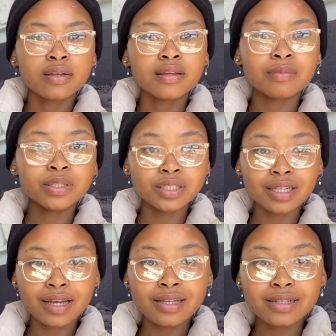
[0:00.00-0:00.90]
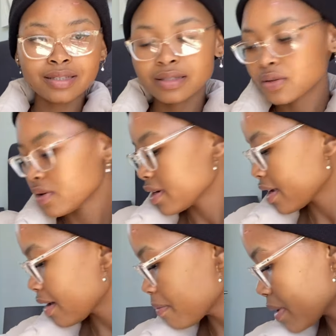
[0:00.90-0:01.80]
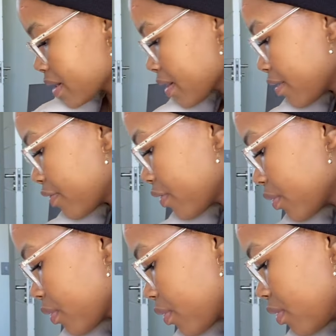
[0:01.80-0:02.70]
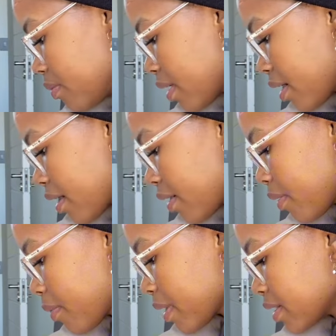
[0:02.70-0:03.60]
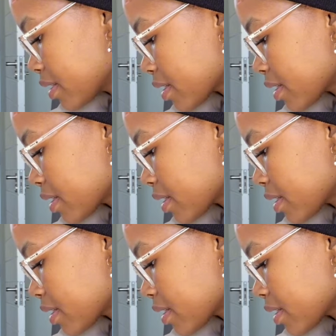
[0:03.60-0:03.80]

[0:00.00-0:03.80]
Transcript: A bunch of guys, Connie Company, I'm full of cool man, but